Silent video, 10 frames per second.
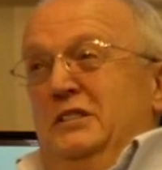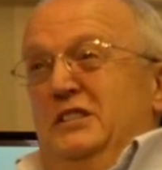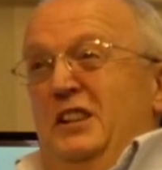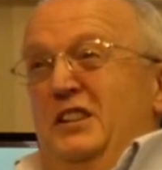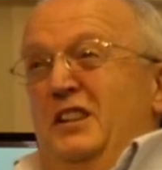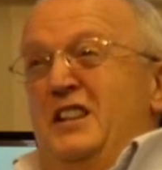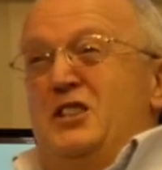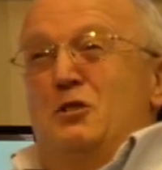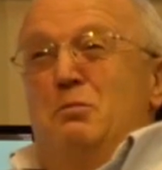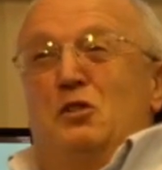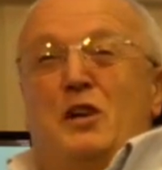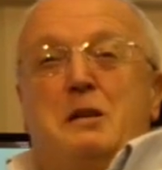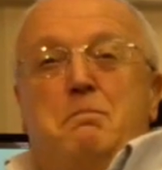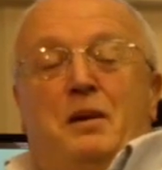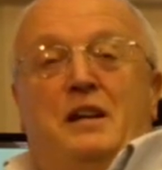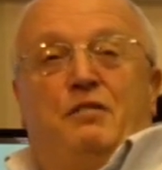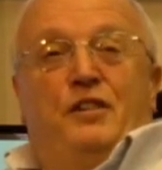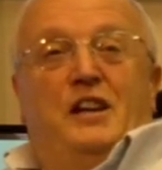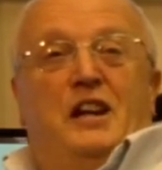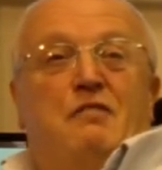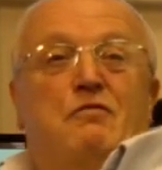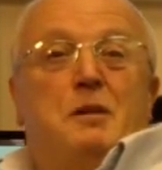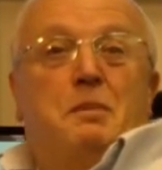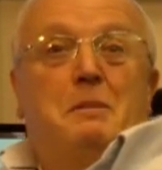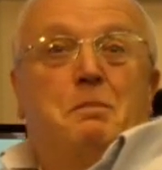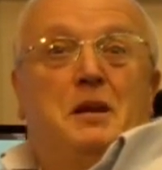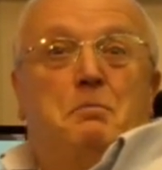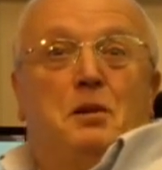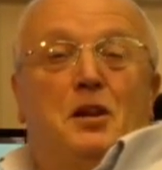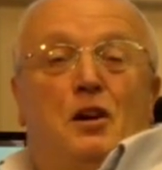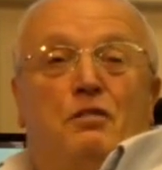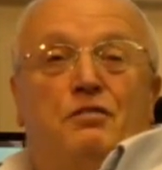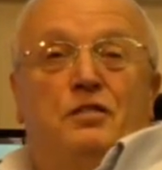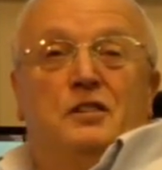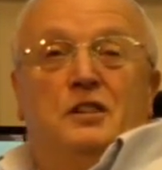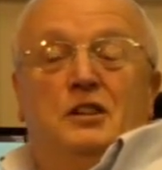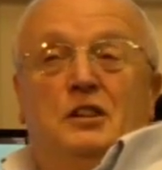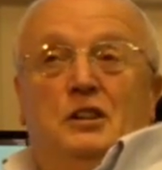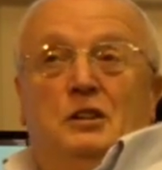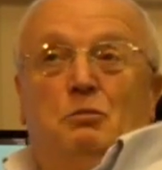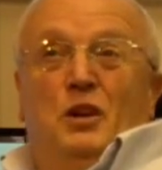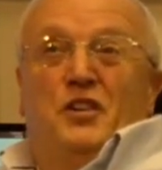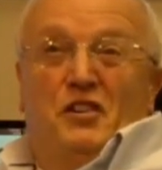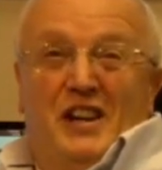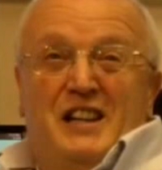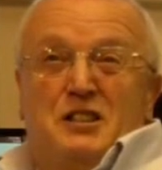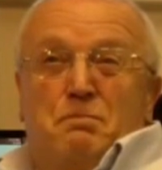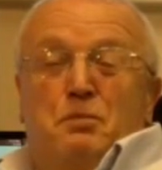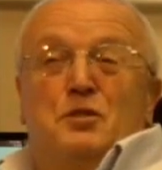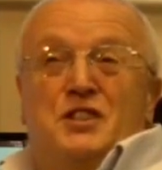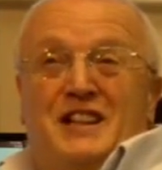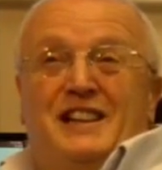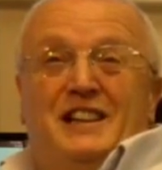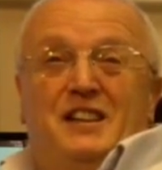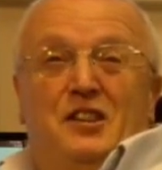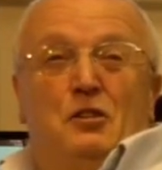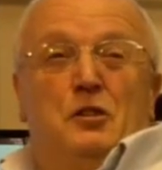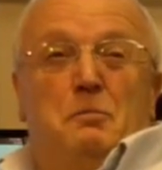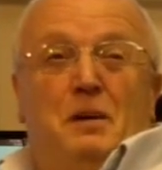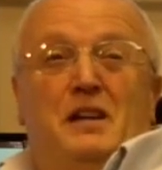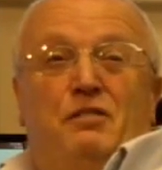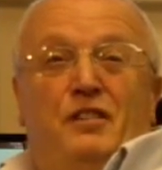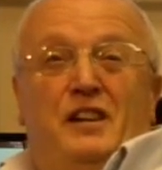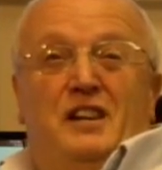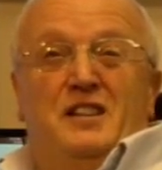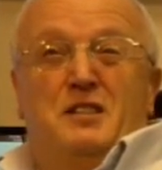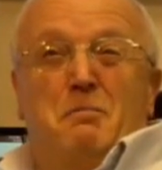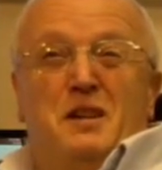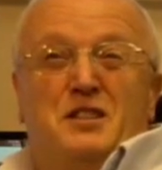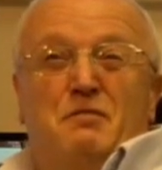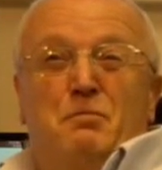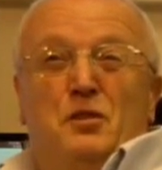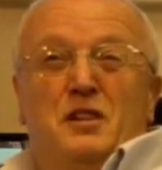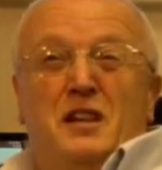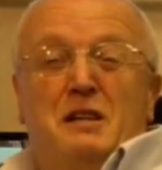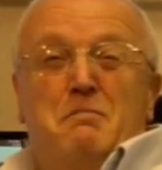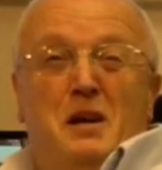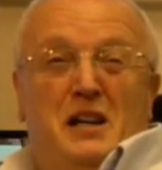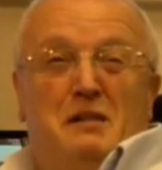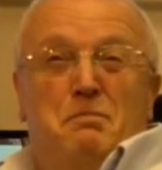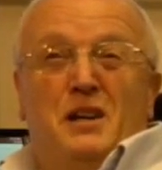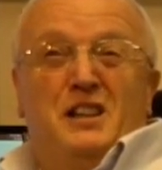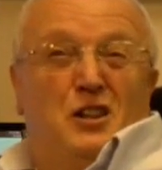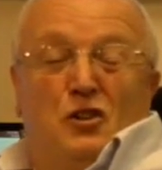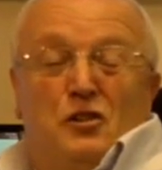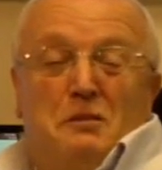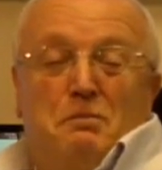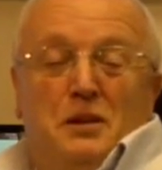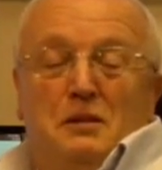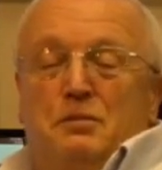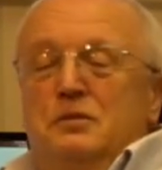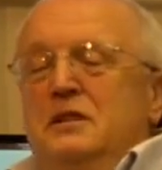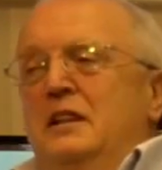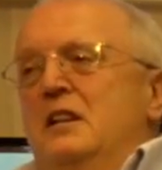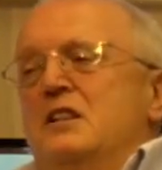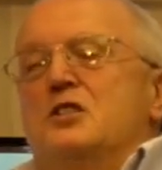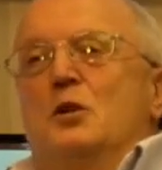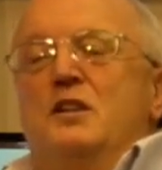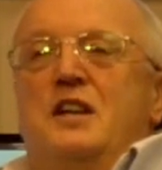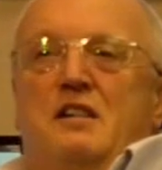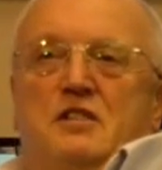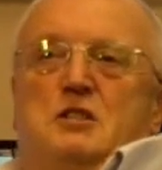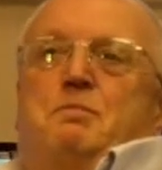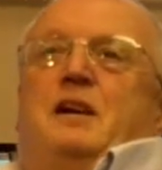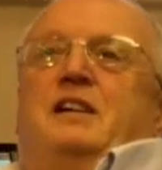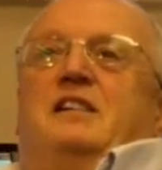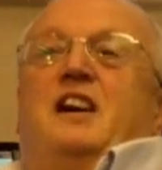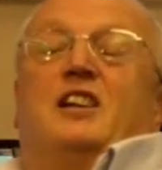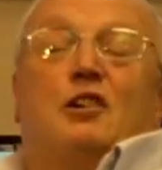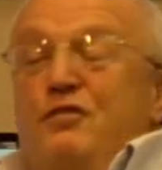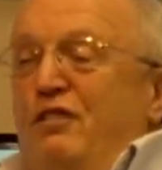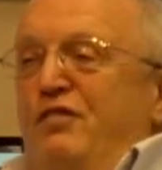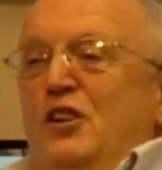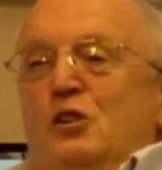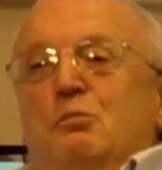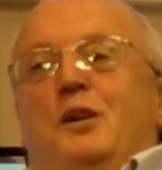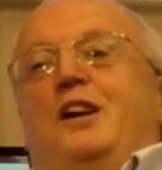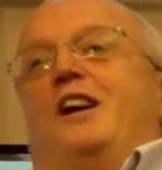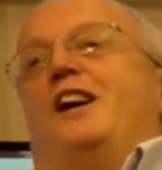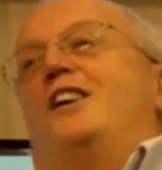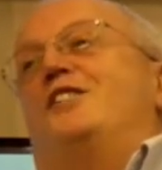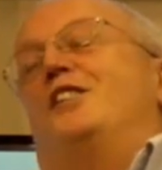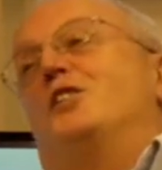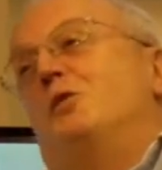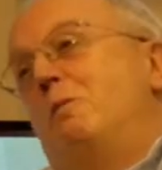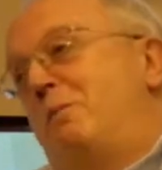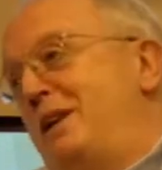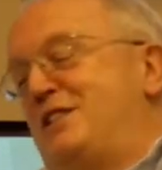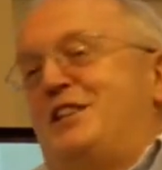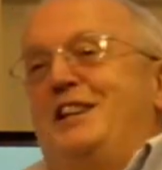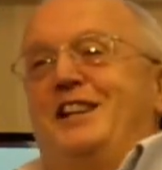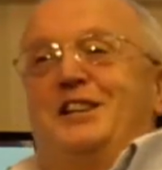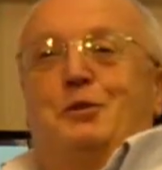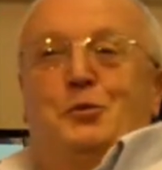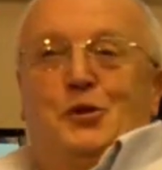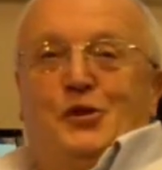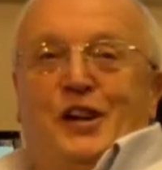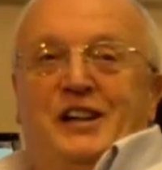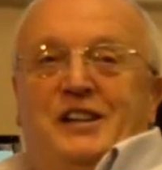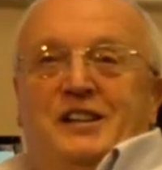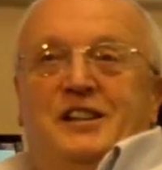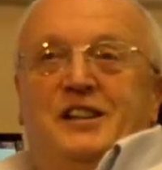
that there is some great benefit in ripping people off. Well, there is, but sadly the only benefit is the massive money they make by conning people. So in that respect, I love the film. I thought there were bits in it that were great,